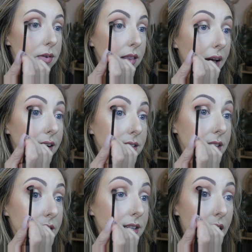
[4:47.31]

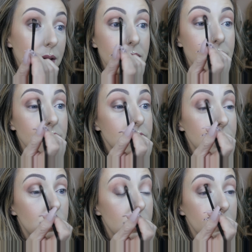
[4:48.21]
relaxing time
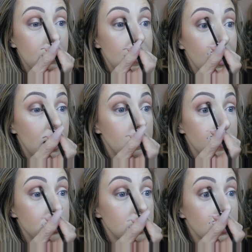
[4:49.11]
is doing my makeup
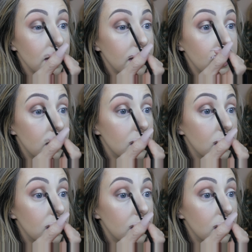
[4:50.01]
and just like